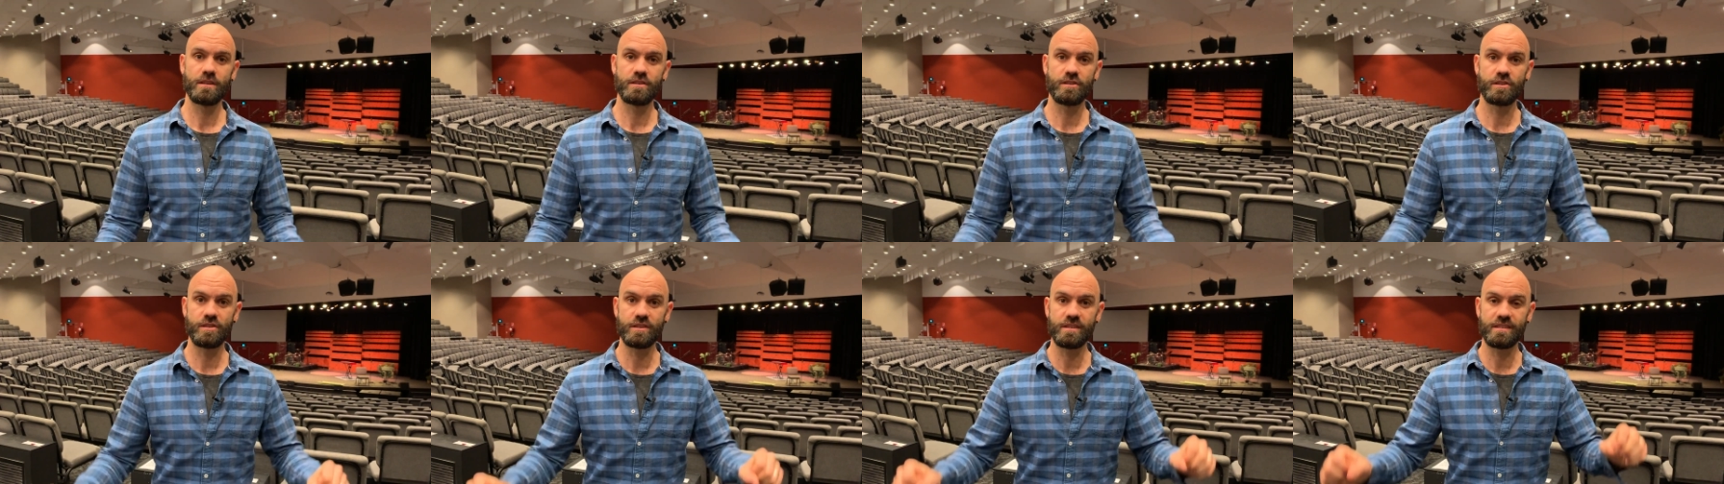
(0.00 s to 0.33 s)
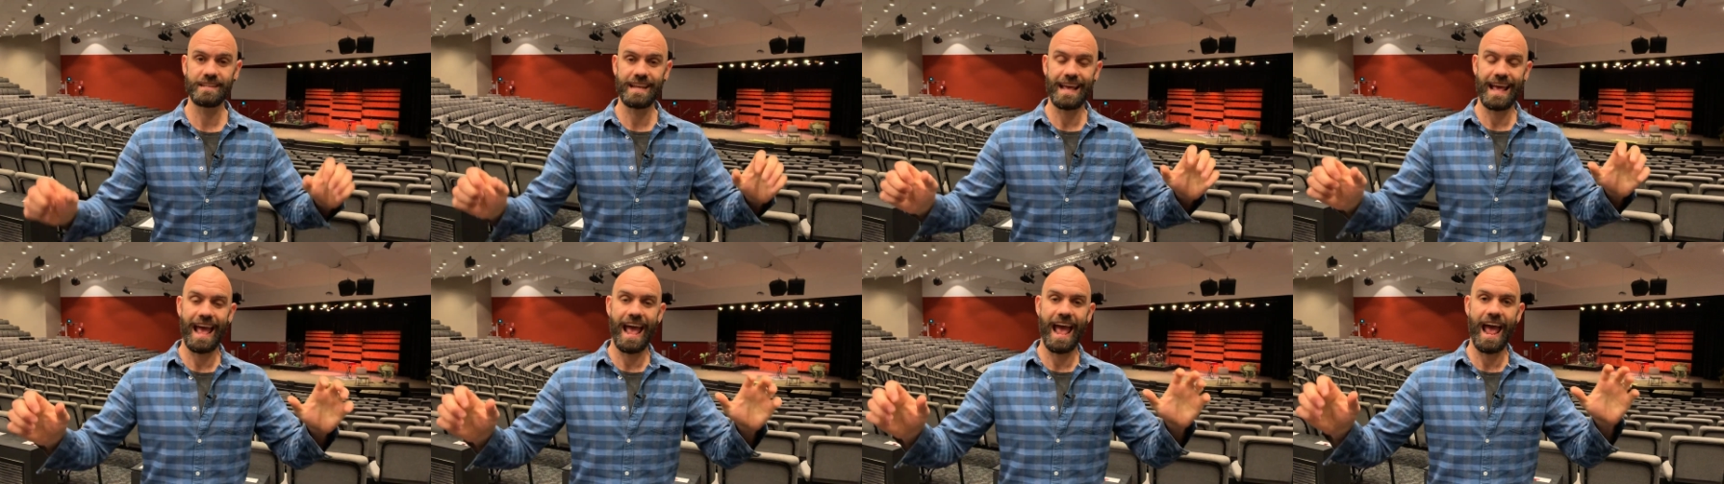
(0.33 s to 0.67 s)

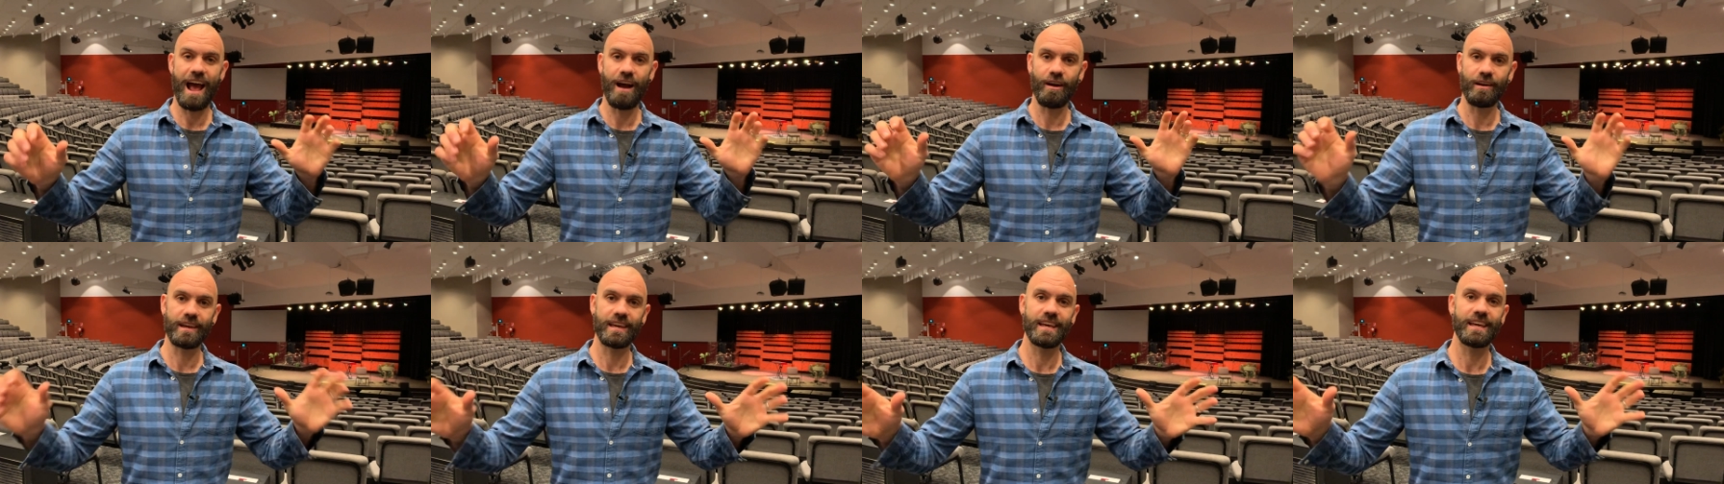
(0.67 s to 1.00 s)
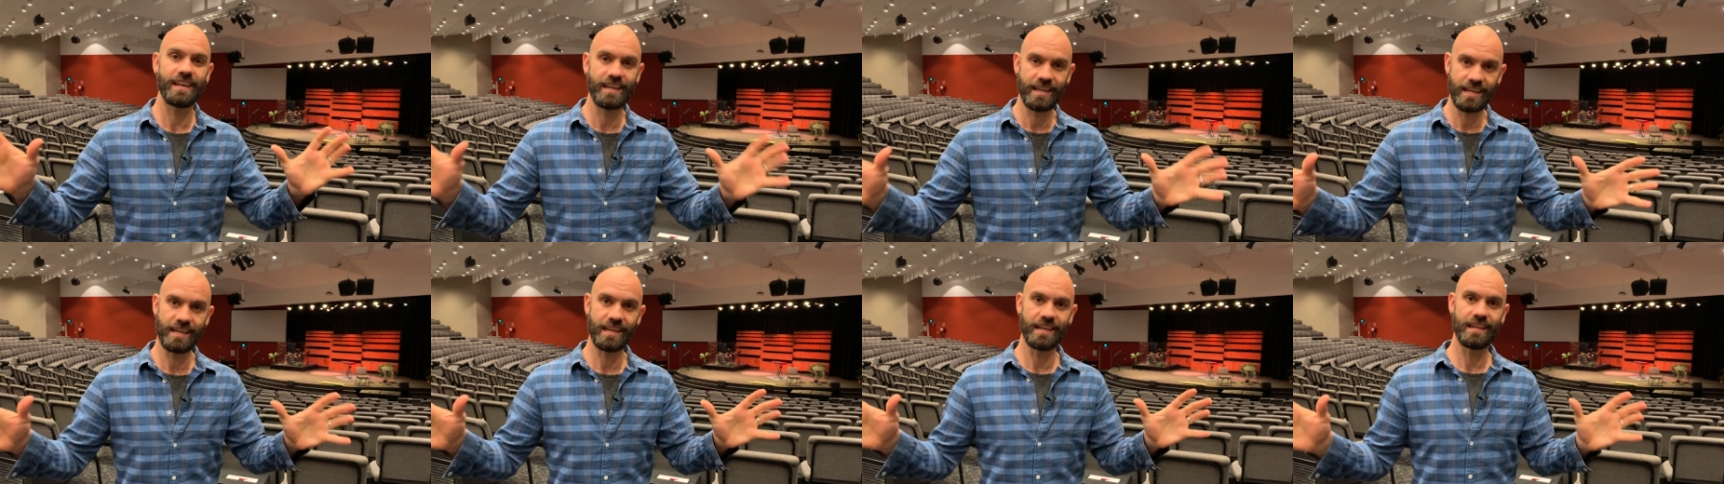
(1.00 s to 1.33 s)
Just how
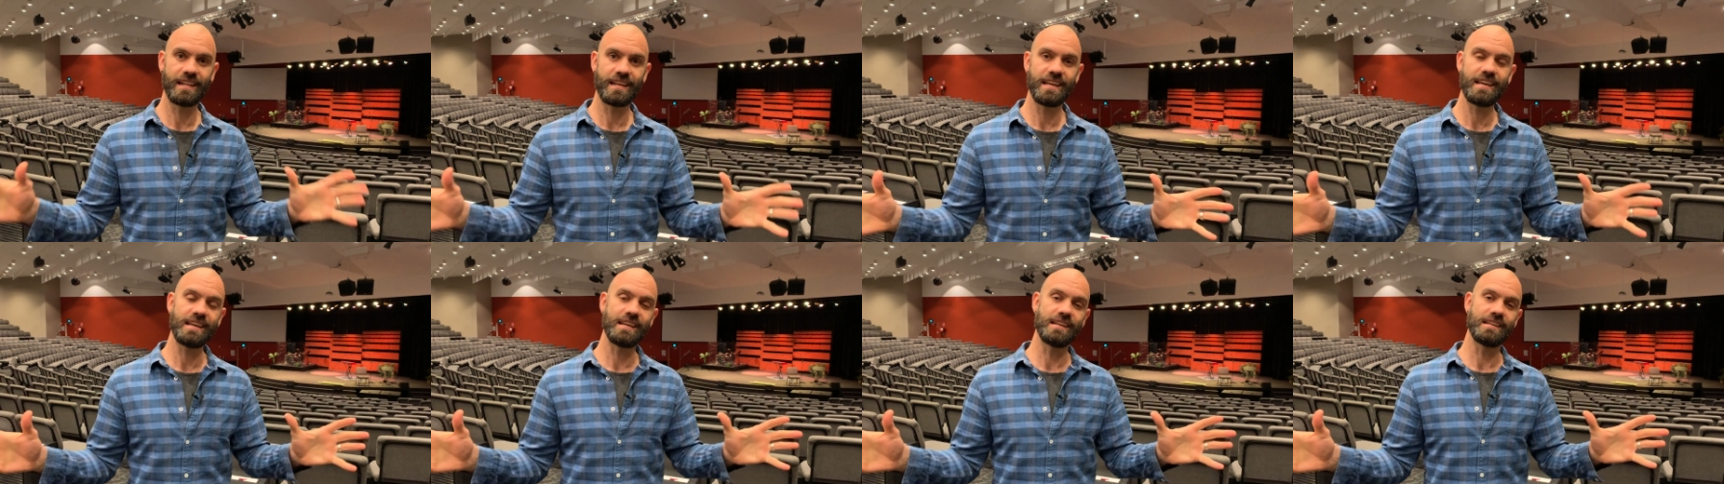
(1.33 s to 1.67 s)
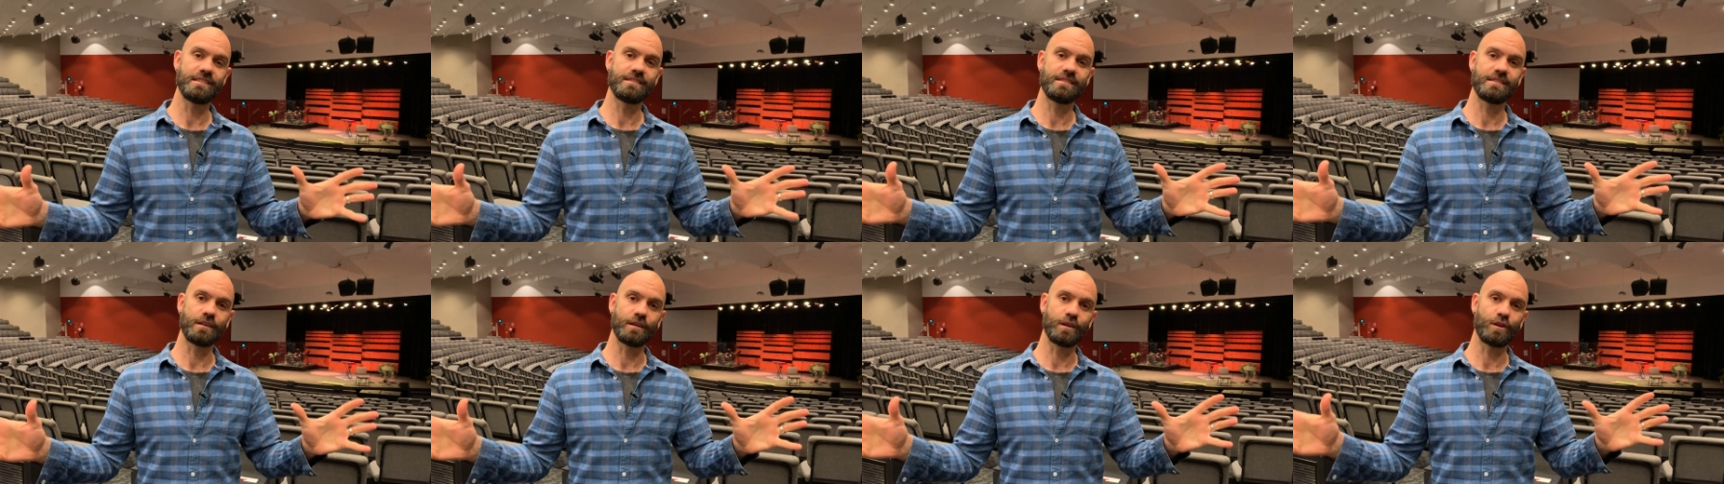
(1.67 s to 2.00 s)
key it
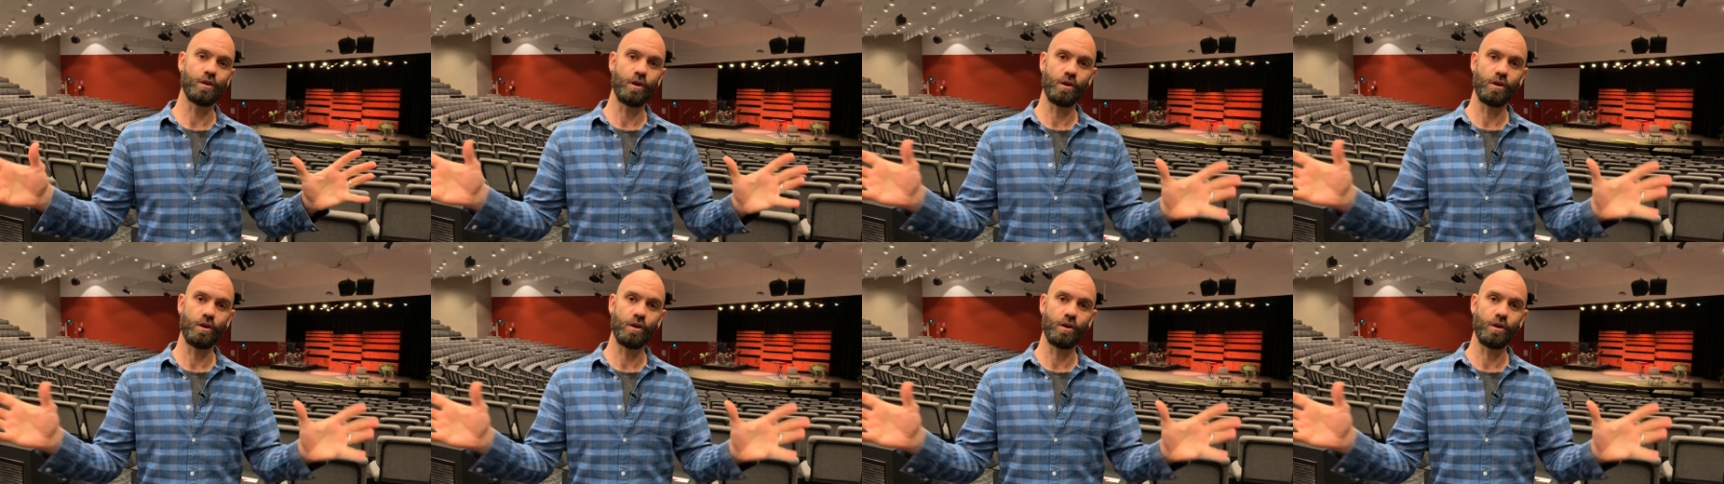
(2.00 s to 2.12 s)
is that